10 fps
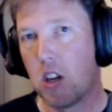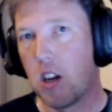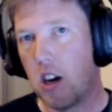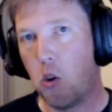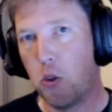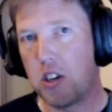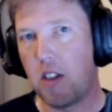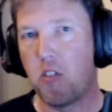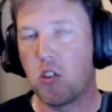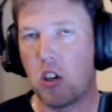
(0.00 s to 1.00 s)
all the
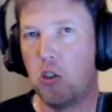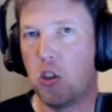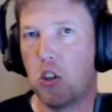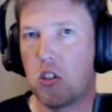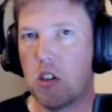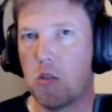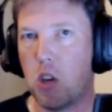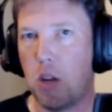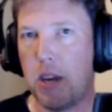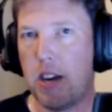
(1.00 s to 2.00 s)
different solutions that
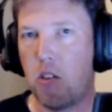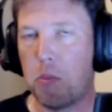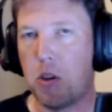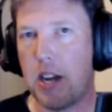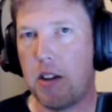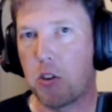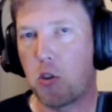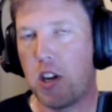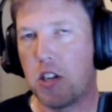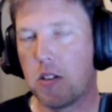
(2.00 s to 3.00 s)
will appear up and down the grid.